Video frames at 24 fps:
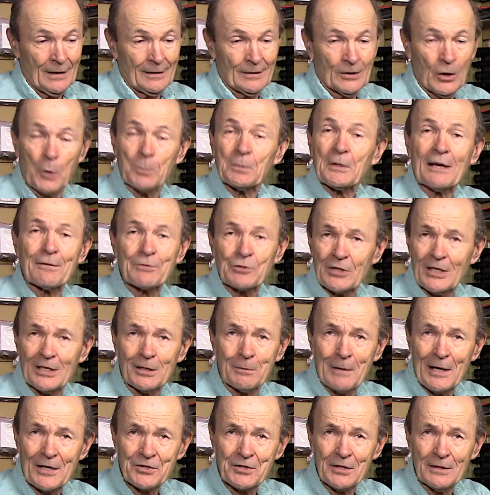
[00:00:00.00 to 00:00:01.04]
Hope that was
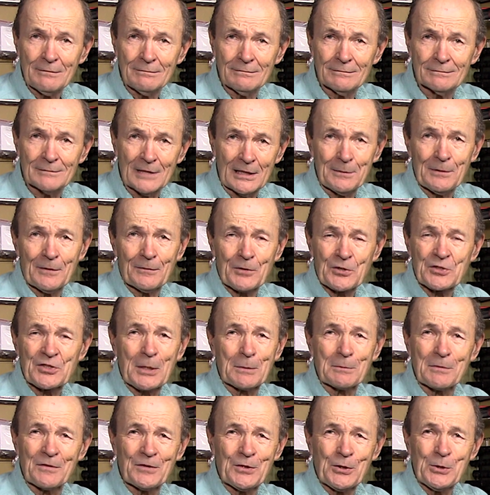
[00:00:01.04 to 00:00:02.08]
interesting. Maybe for
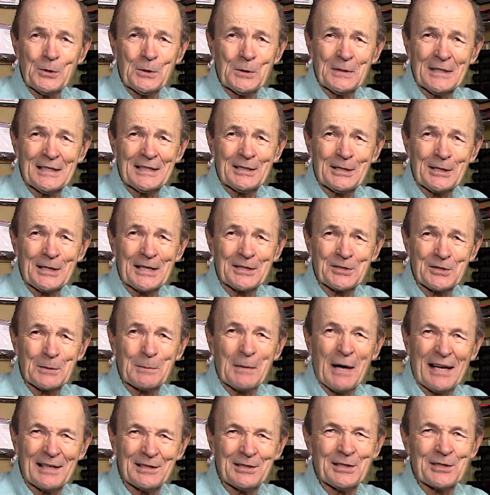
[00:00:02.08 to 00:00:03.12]
some of you, you got some
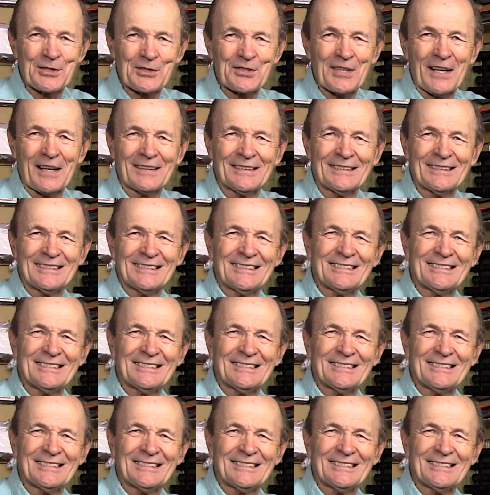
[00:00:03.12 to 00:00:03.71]
ideas there.